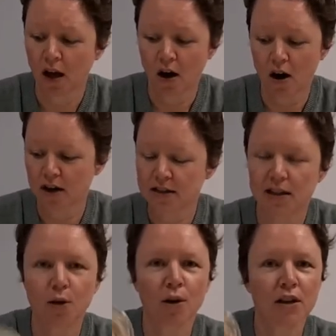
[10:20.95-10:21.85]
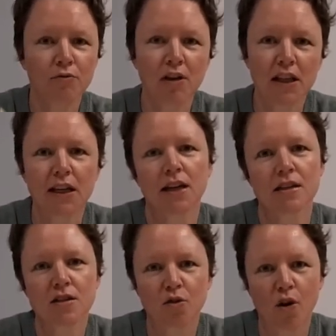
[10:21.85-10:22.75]
Honestly, you only really need a
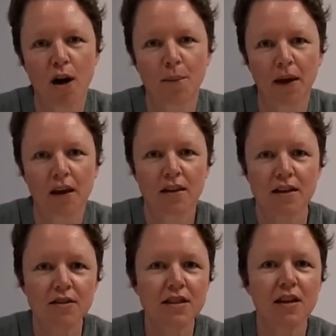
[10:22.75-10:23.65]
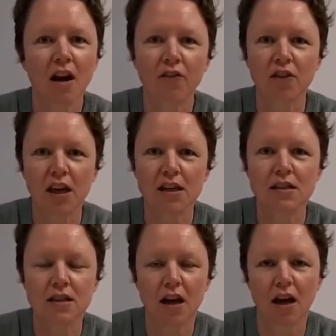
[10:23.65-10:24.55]
scraping. There is enough
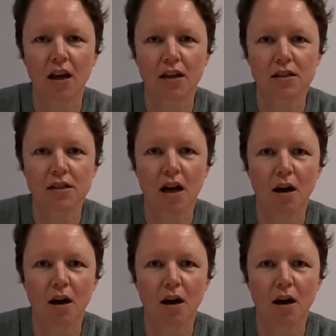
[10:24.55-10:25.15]
yeast and